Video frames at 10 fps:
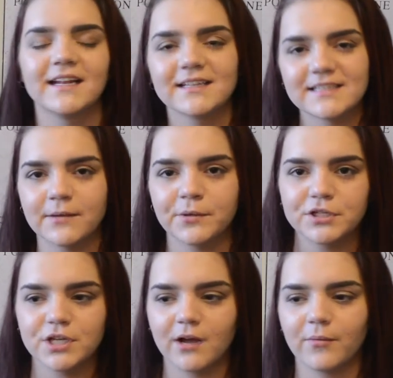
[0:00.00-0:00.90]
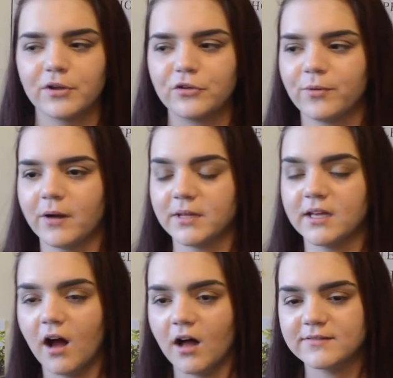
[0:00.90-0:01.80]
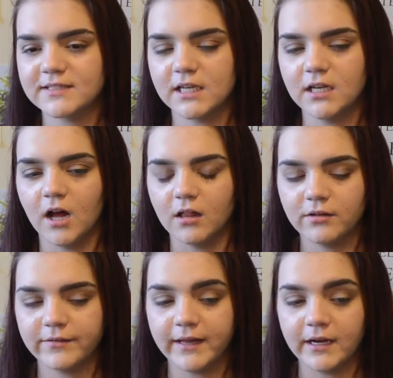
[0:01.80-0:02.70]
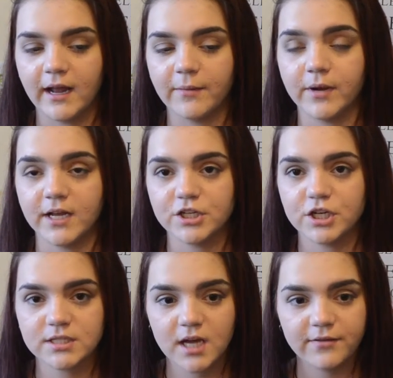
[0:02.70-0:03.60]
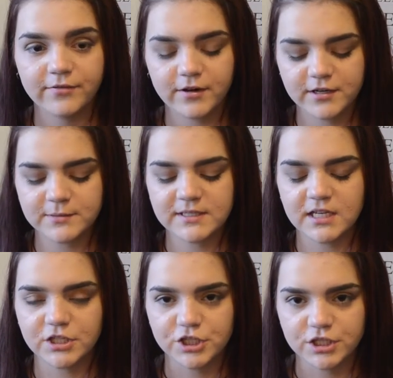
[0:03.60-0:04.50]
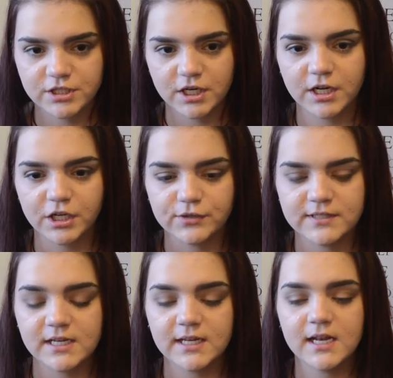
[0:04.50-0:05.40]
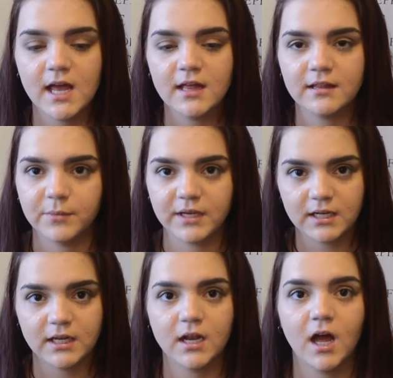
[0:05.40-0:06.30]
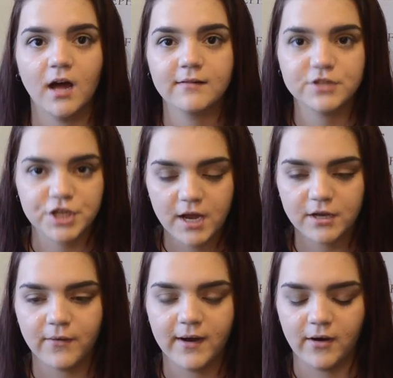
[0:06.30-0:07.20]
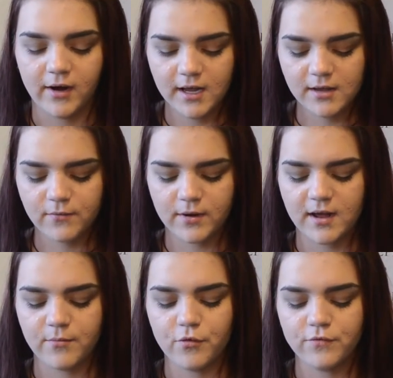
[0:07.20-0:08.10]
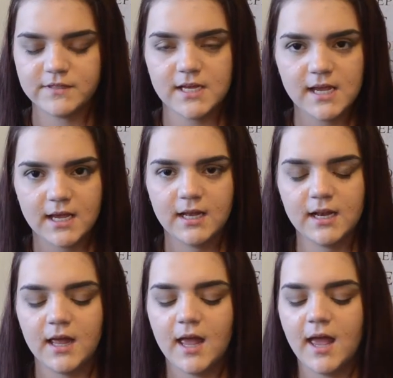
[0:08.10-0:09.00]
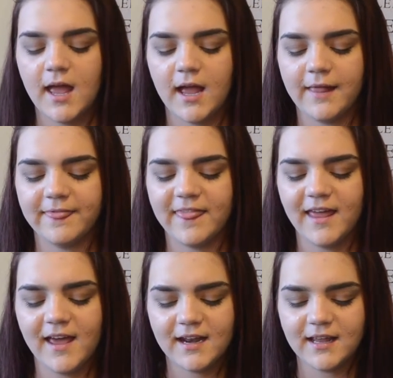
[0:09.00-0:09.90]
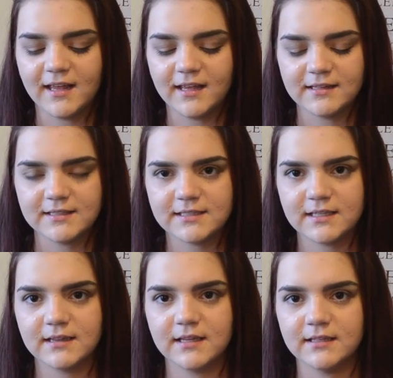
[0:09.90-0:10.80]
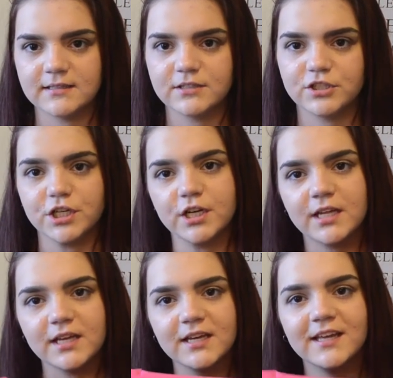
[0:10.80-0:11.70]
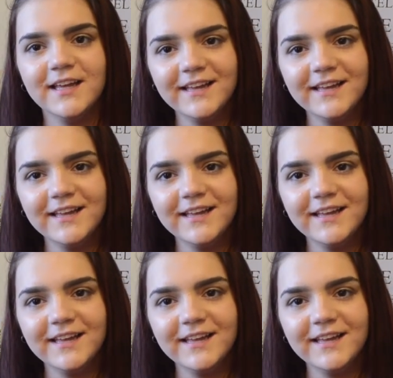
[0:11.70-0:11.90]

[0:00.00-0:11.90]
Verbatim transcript: The next thing I'm going to talk about, you've probably all seen all over the internet, but I just got it for Christmas and just started using it the beginning of January when I moved in, and that is this dirty,